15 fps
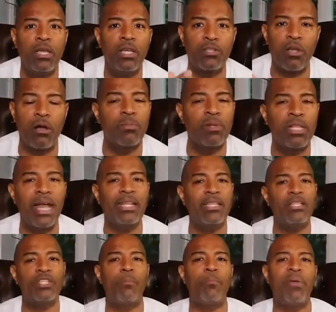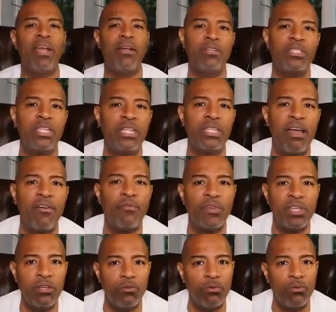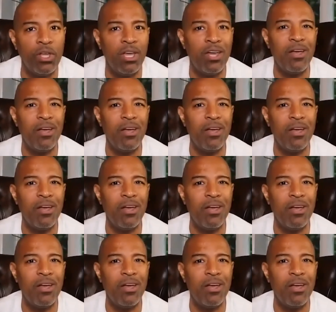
So I'm glad that right. your parents did that for you.